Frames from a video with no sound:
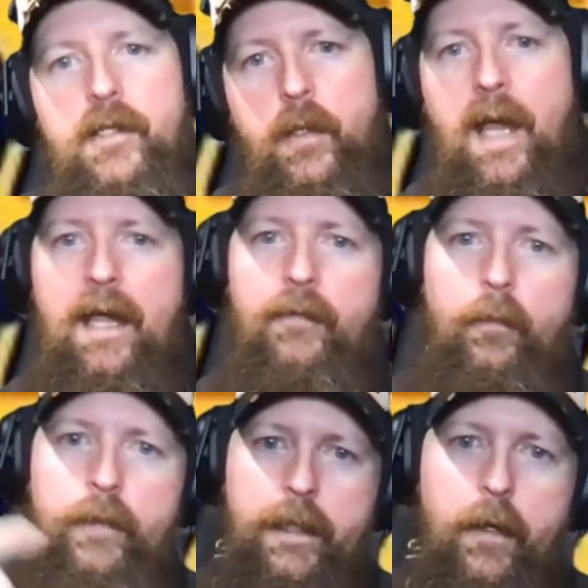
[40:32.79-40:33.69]
So you have a
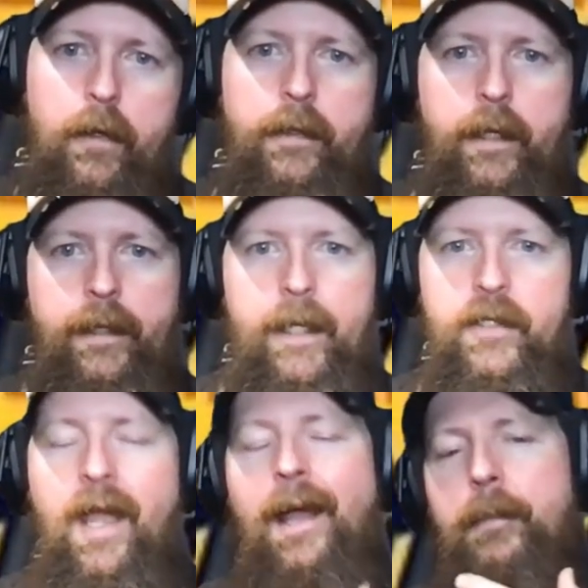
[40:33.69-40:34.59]
really hard cutting
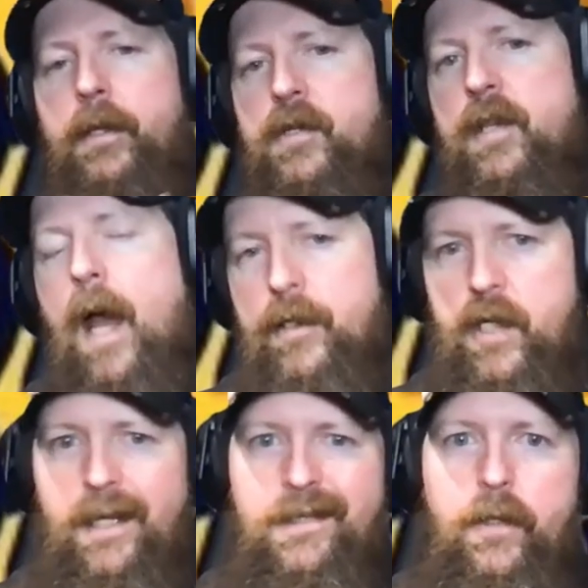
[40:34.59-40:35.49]
edge, but there's not a
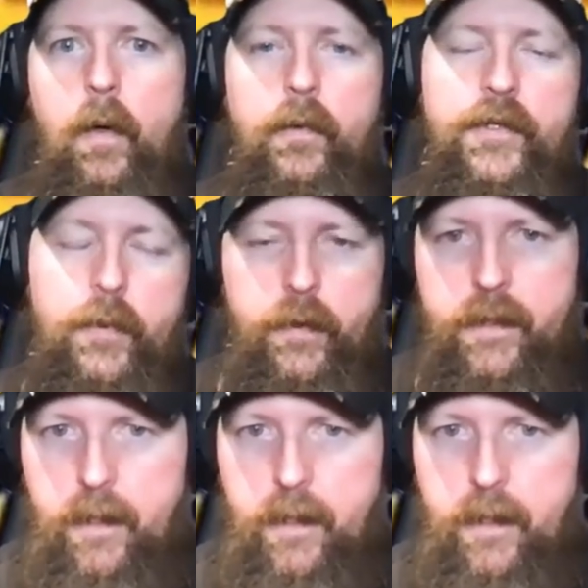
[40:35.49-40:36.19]
chance that the whole sword